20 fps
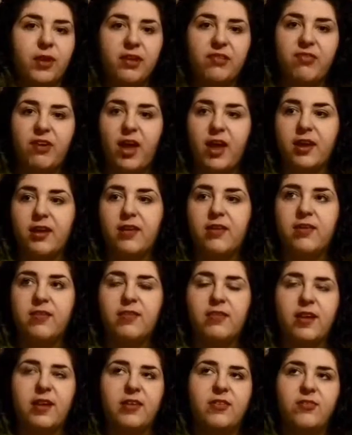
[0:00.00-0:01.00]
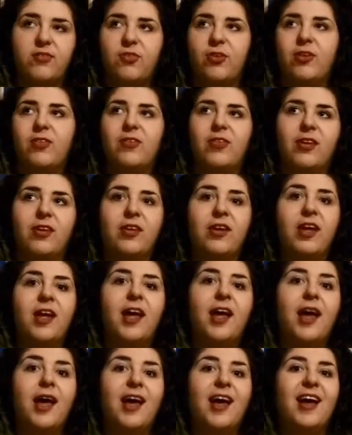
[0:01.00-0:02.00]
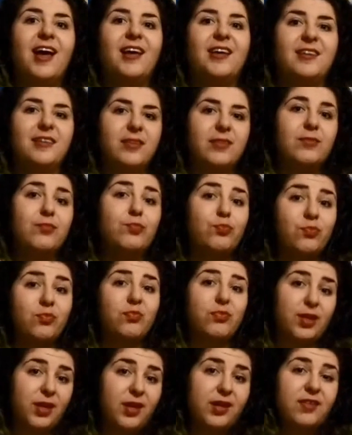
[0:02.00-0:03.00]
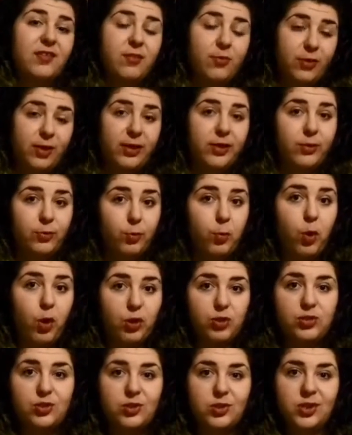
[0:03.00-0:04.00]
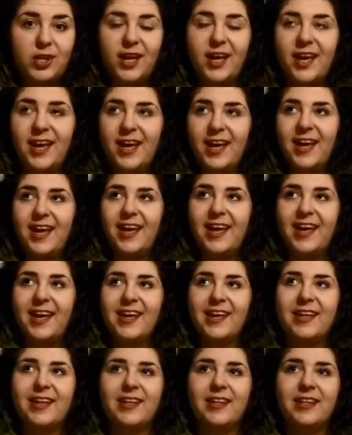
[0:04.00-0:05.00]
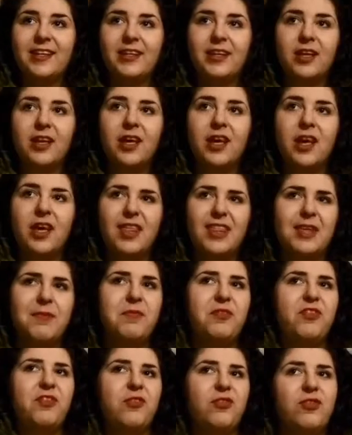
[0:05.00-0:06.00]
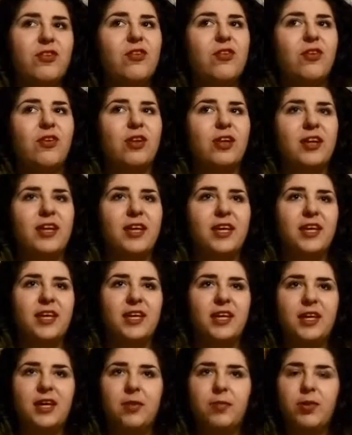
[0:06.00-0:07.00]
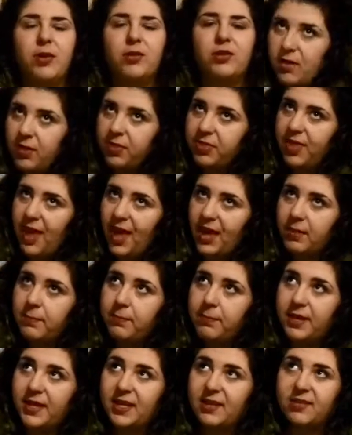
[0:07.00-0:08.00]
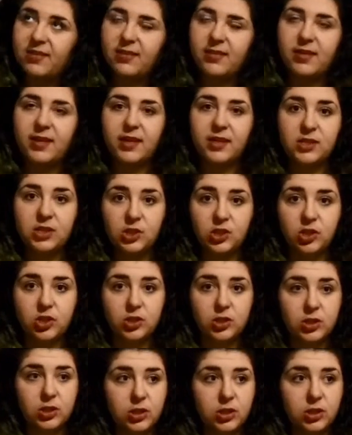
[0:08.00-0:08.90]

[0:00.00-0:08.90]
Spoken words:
cliffhangers, and in general it's a really good watch. And the episodes are only about 10 minutes each.